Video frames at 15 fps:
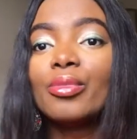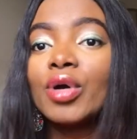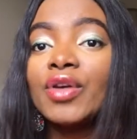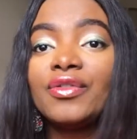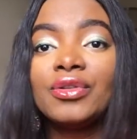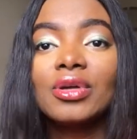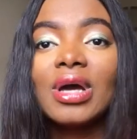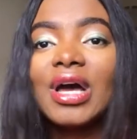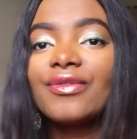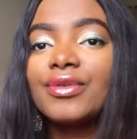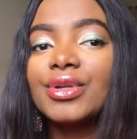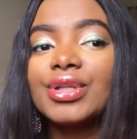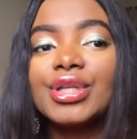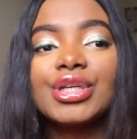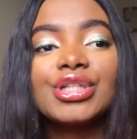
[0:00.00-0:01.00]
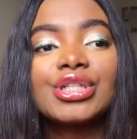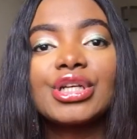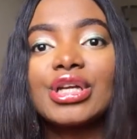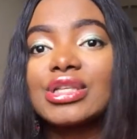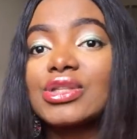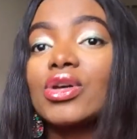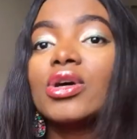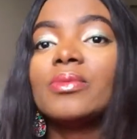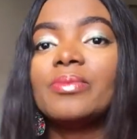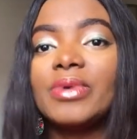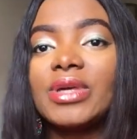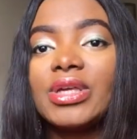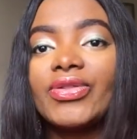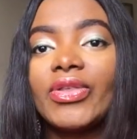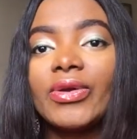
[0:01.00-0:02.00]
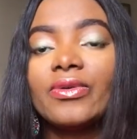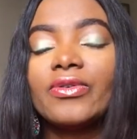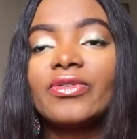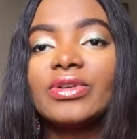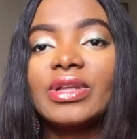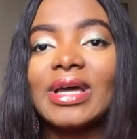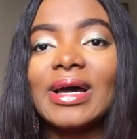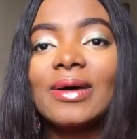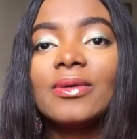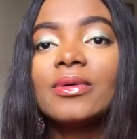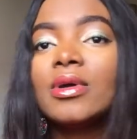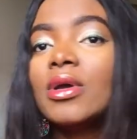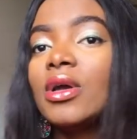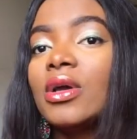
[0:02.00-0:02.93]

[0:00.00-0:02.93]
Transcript: But if you don't have your niche, it's not a big deal for now.